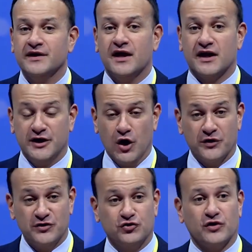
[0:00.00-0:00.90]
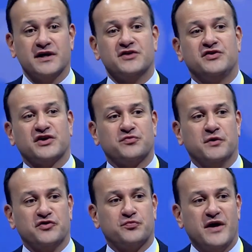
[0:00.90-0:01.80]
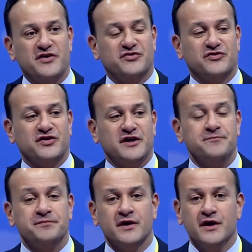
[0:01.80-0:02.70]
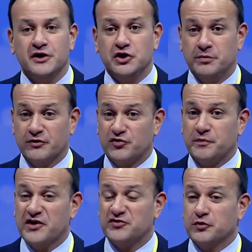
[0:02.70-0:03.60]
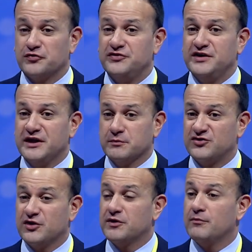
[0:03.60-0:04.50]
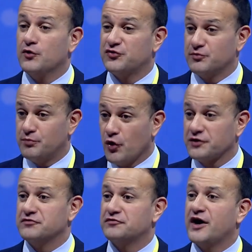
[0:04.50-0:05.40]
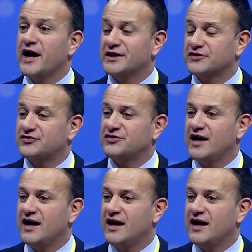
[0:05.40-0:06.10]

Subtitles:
And I know that during that 6 months presidency, you'll be responsible for dealing with some of the most important files